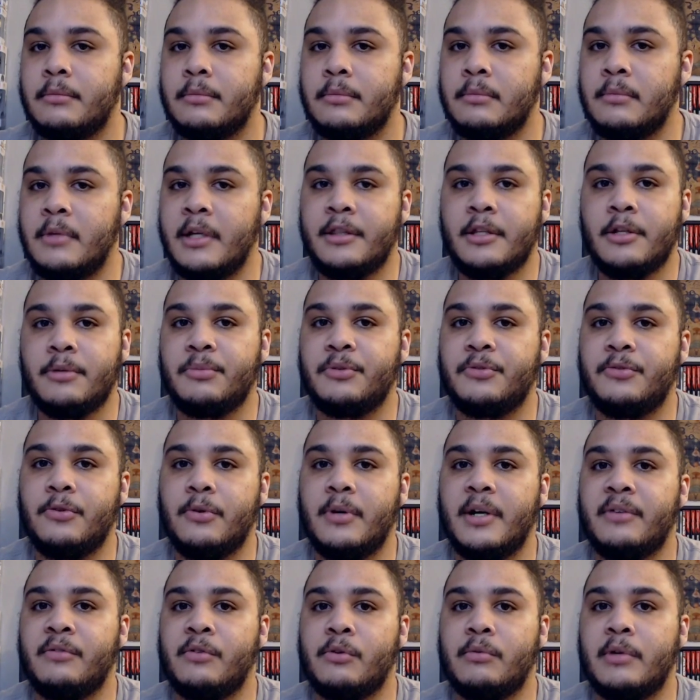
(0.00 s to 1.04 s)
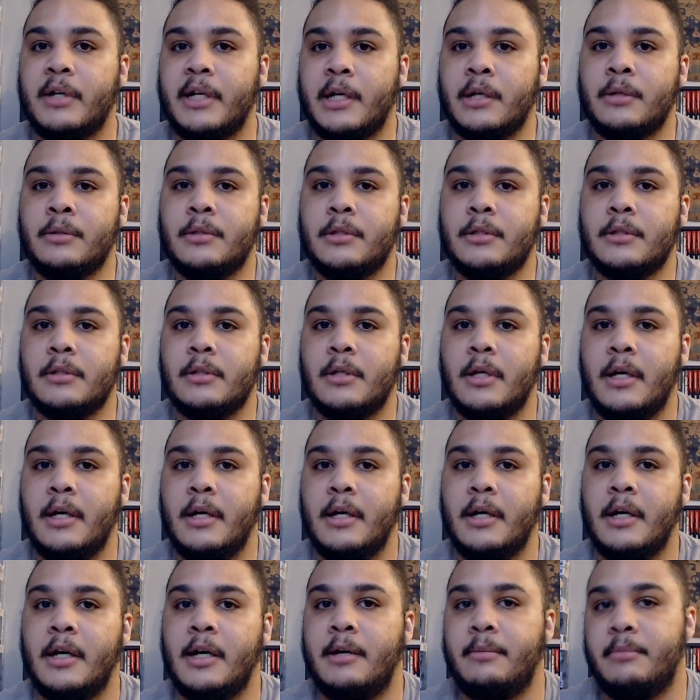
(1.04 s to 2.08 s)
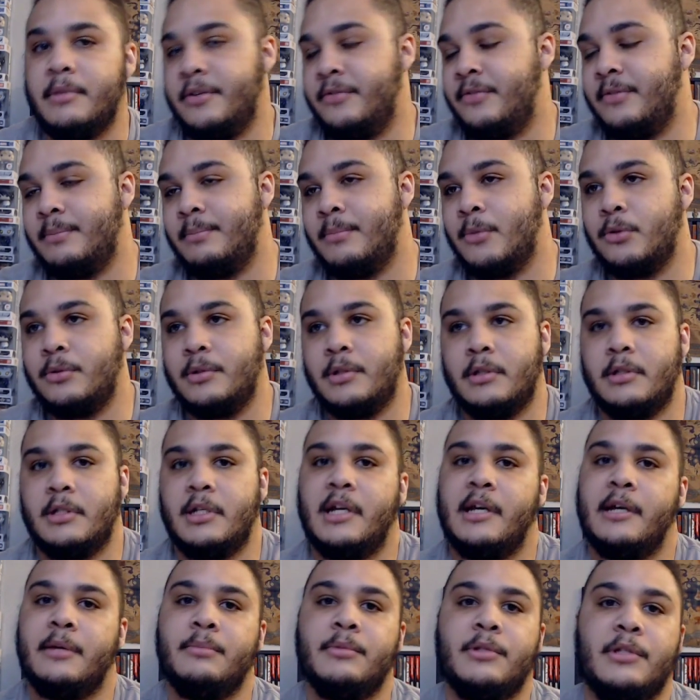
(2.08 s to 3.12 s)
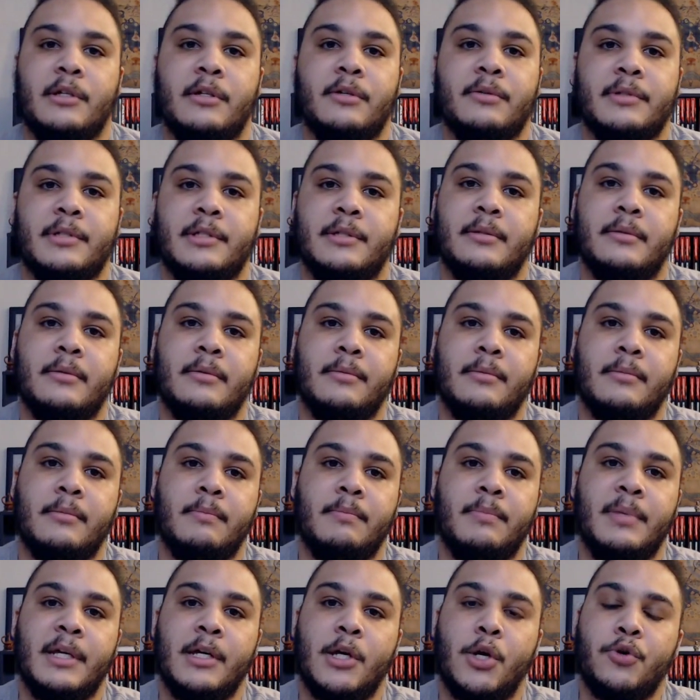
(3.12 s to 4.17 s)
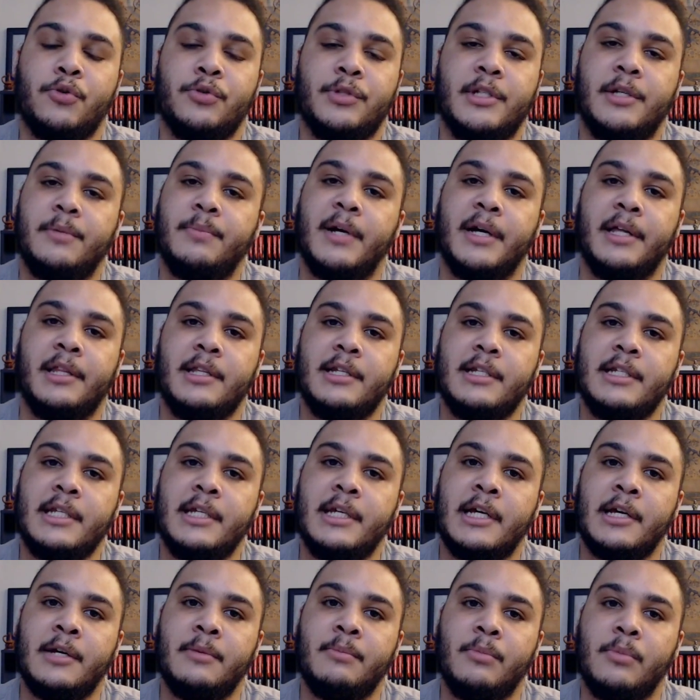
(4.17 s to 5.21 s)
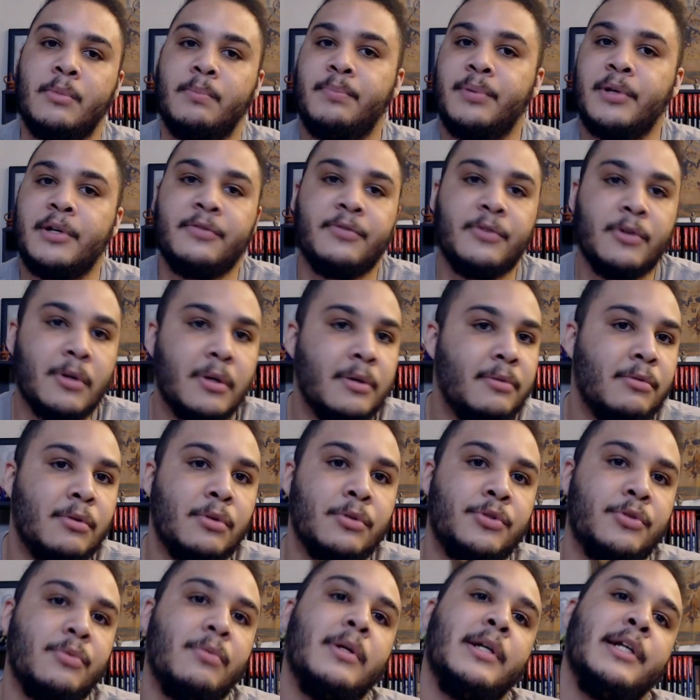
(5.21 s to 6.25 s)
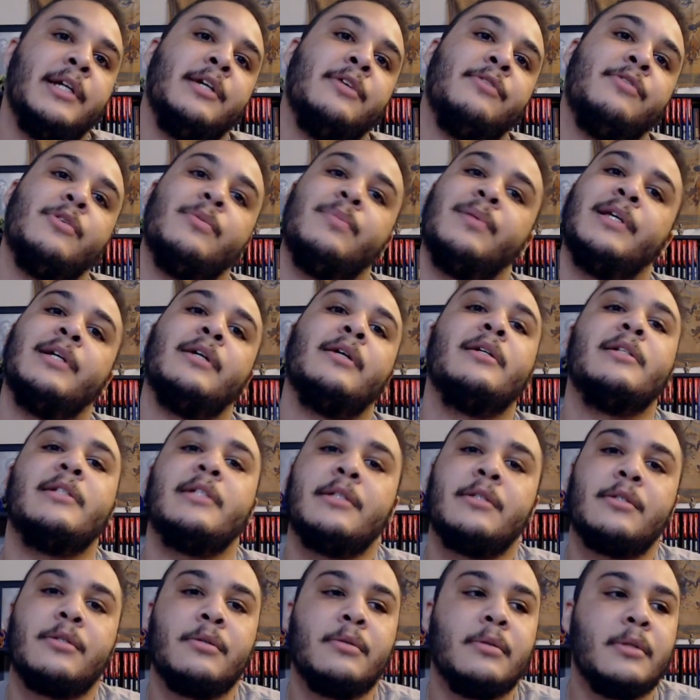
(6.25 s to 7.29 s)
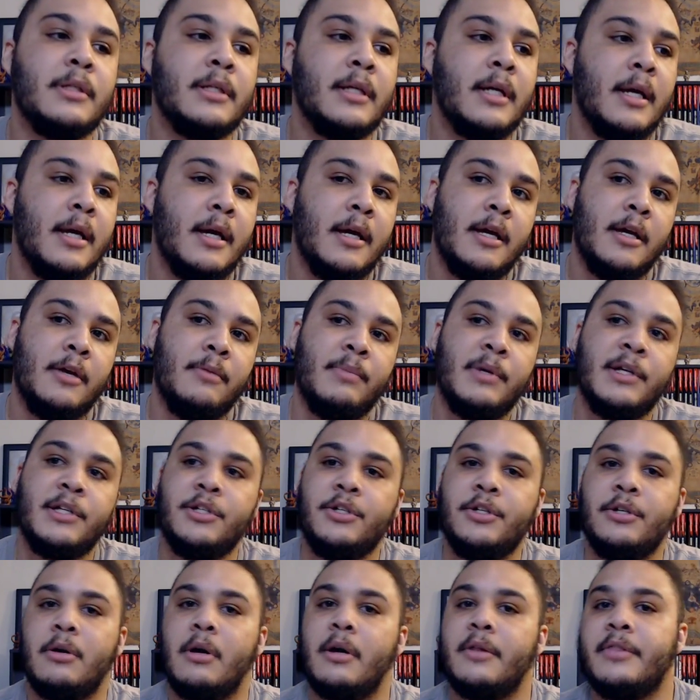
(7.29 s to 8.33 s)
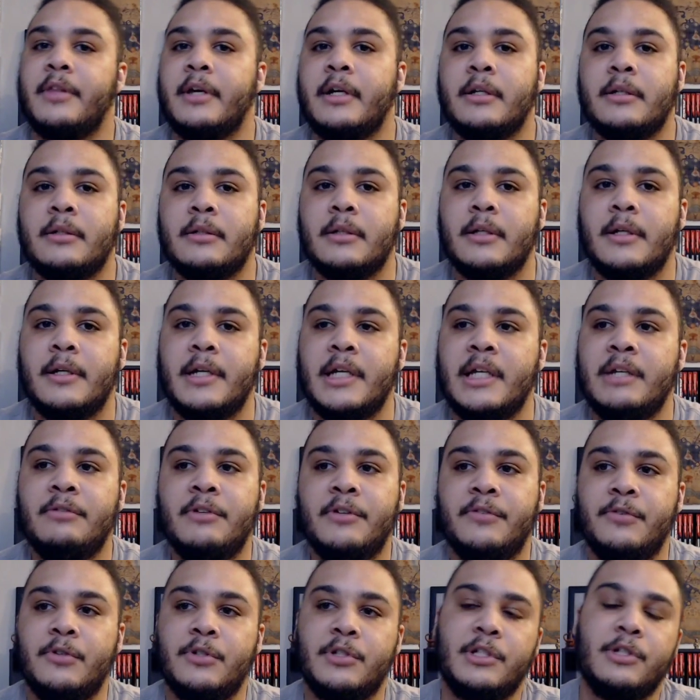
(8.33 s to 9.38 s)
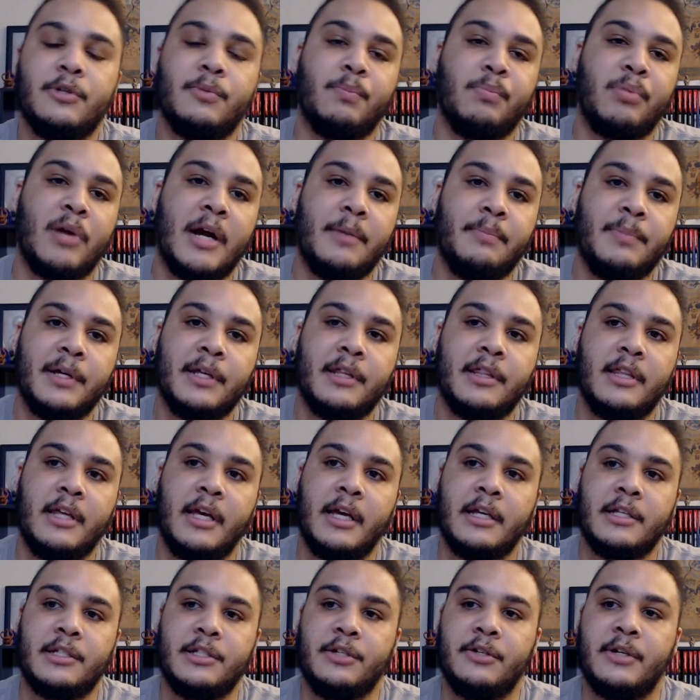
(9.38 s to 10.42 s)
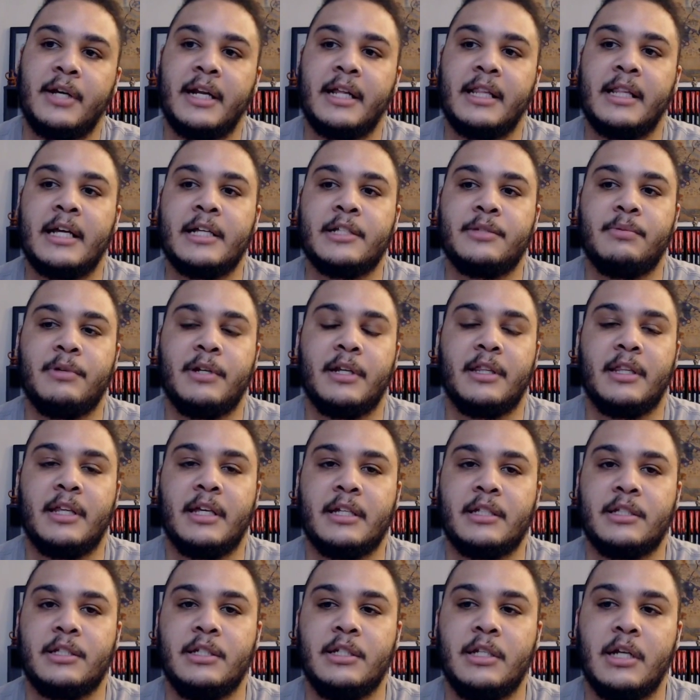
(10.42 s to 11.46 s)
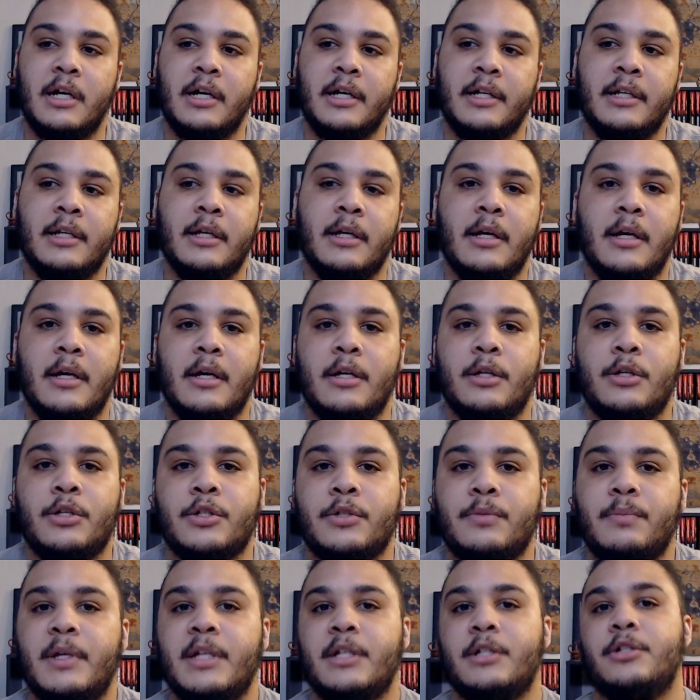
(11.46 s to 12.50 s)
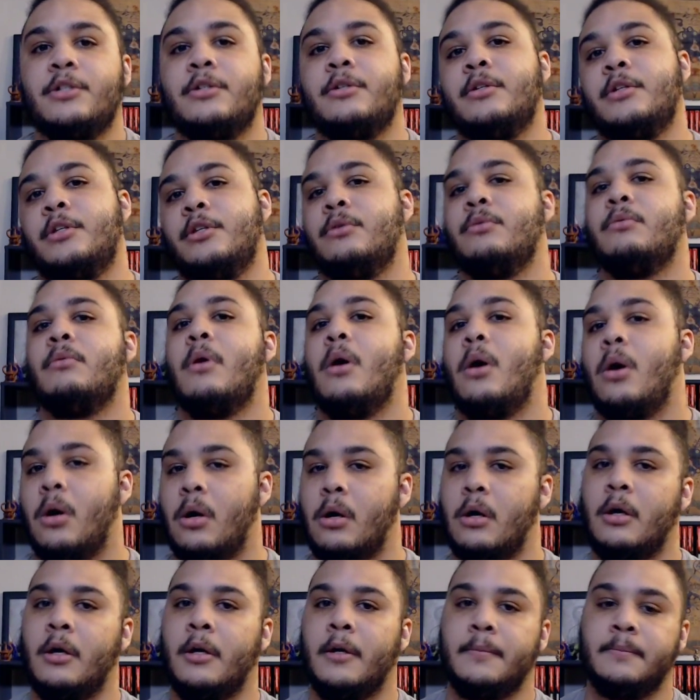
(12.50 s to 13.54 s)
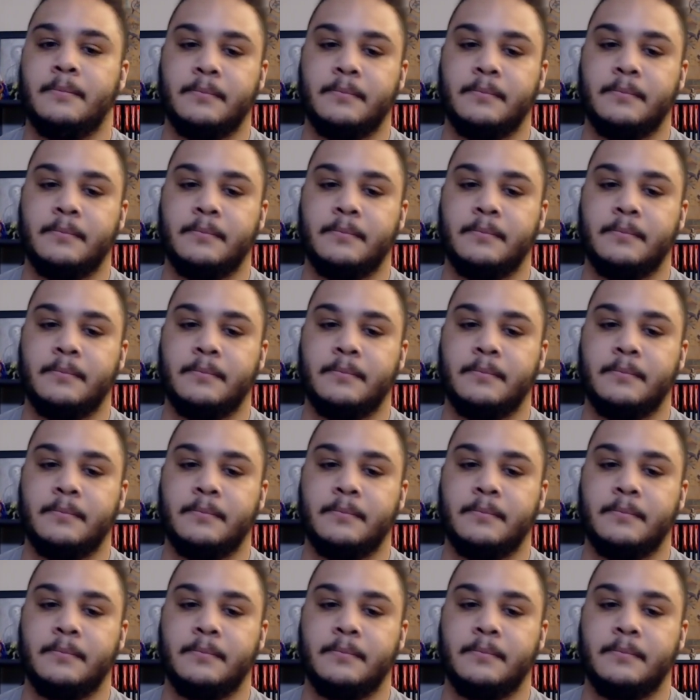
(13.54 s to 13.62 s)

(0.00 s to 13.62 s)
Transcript: Get there before everyone else. Most of the times, it's being hosted by the DM. But if you're on Roll20, if you're playing on Discord, make sure you're on there. Even if you're still prepping things and you're getting last minute things done, just make sure you are